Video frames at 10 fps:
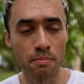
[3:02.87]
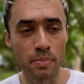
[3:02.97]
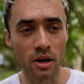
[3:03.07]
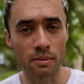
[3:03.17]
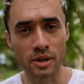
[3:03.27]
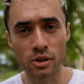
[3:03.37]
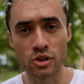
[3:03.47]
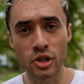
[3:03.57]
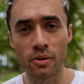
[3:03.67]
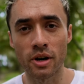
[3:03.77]
But
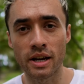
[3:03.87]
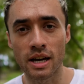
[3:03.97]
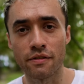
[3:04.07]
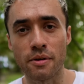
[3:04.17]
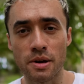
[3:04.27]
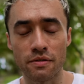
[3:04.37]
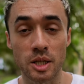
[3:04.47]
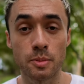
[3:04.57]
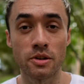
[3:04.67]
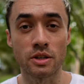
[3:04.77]
because Joe and I have a bit of
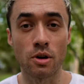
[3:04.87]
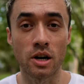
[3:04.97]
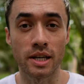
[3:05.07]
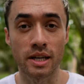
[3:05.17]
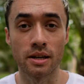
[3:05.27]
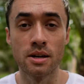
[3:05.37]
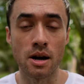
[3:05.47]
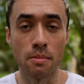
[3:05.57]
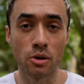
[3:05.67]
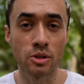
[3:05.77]
experience riding
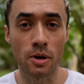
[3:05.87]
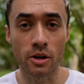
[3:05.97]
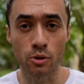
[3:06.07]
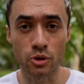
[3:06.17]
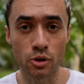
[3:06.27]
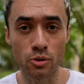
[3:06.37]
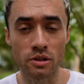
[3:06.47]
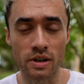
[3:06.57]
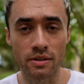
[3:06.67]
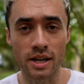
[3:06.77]
a motorbike or scooter
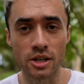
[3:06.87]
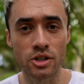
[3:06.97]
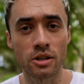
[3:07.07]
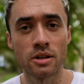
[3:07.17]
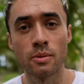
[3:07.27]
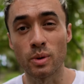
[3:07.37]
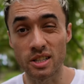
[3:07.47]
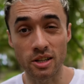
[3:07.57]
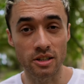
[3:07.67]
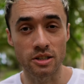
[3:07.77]
around Asia, we
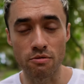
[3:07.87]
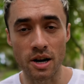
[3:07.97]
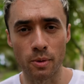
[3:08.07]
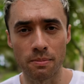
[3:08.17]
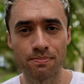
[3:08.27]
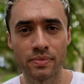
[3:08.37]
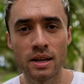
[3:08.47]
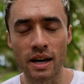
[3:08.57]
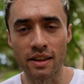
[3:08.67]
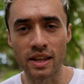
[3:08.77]
decided to rent one.
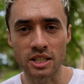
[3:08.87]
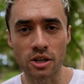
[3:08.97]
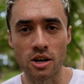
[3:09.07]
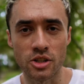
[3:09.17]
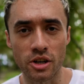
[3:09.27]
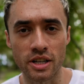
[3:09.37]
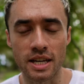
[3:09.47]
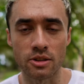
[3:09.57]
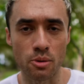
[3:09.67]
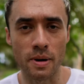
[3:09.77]
And that's cut our journey
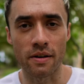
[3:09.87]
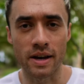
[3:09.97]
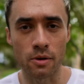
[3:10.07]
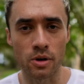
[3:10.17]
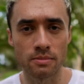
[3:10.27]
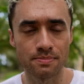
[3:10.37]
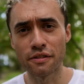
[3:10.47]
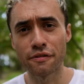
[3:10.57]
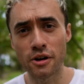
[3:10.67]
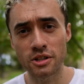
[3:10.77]
down to about an hour. Now,
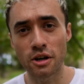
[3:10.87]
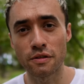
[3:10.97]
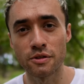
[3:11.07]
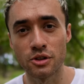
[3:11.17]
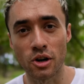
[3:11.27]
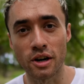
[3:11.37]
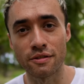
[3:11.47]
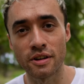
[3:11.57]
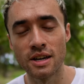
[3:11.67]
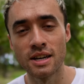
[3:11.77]
the first half of the
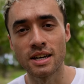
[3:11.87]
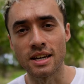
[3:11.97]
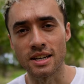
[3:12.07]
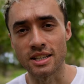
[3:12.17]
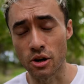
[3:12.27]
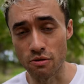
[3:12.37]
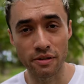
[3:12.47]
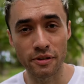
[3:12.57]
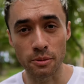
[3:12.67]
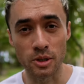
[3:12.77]
drive is horrific.